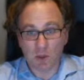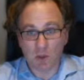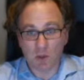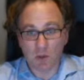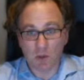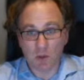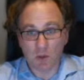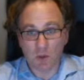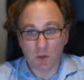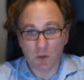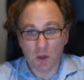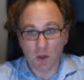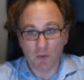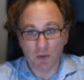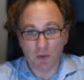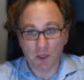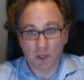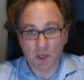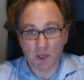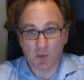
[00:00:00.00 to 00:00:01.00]
So you have
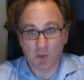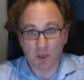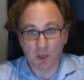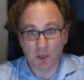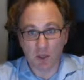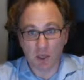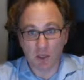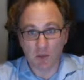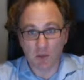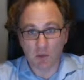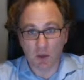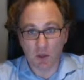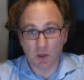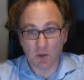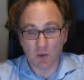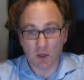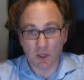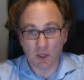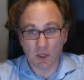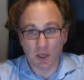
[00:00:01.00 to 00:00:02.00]
a sequence S1
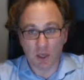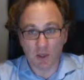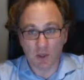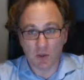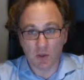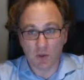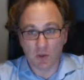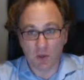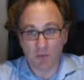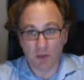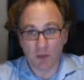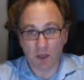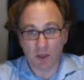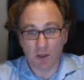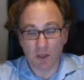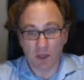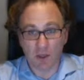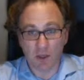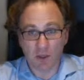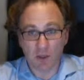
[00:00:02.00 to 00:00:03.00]
to Sn, so you have n
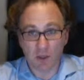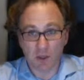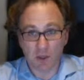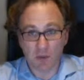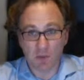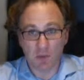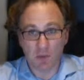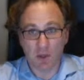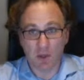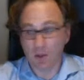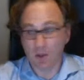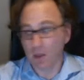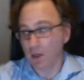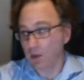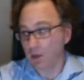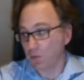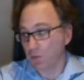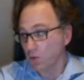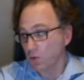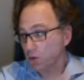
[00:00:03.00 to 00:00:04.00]
letters,
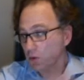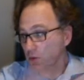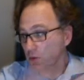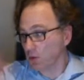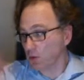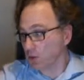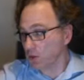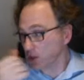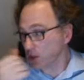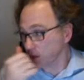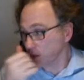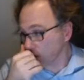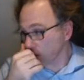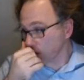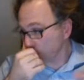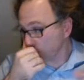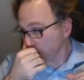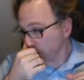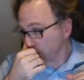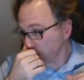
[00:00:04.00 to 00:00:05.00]
like a word consisting
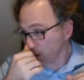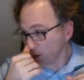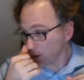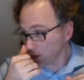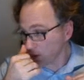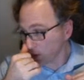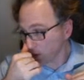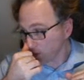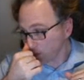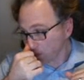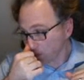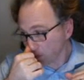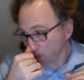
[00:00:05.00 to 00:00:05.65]
of n letters.